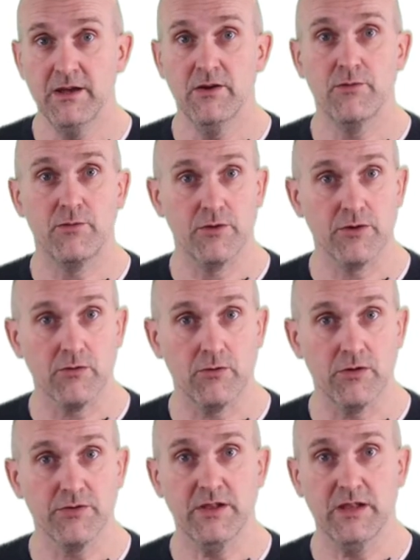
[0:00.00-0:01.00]
for the
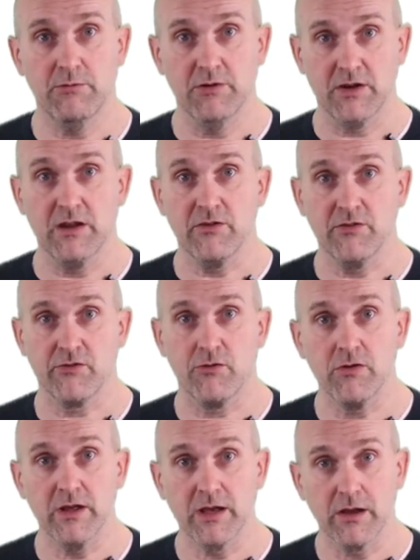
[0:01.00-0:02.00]
course, and I would
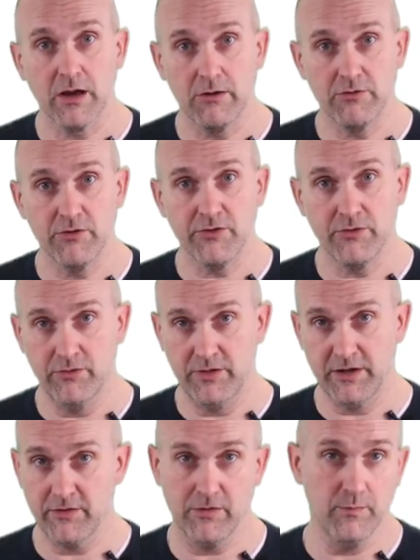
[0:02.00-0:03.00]
strongly encourage you that you
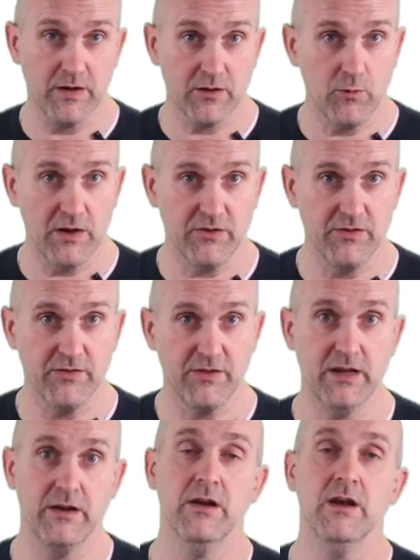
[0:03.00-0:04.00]
submit questions
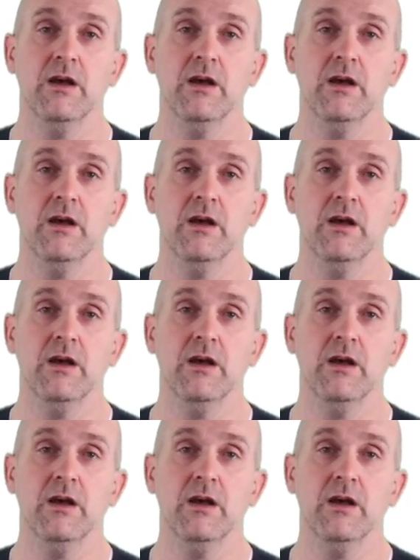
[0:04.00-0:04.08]
there,